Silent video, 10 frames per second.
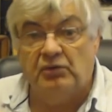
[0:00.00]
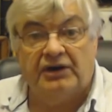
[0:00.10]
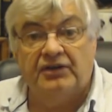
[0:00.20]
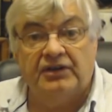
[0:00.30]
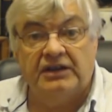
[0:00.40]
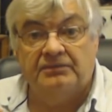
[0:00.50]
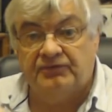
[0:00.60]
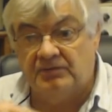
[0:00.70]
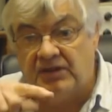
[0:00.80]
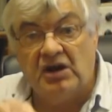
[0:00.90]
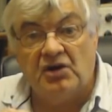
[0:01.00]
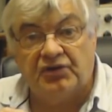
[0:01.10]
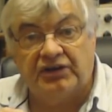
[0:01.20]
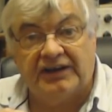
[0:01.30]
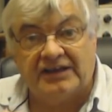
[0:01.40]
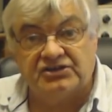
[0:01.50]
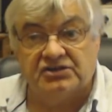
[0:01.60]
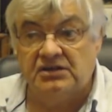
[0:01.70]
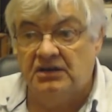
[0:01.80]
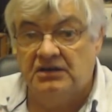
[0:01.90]
the earth
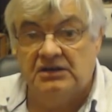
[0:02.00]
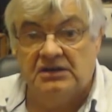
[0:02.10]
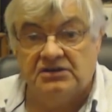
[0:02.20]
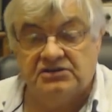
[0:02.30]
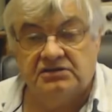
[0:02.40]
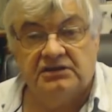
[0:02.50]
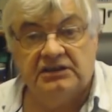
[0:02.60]
connection to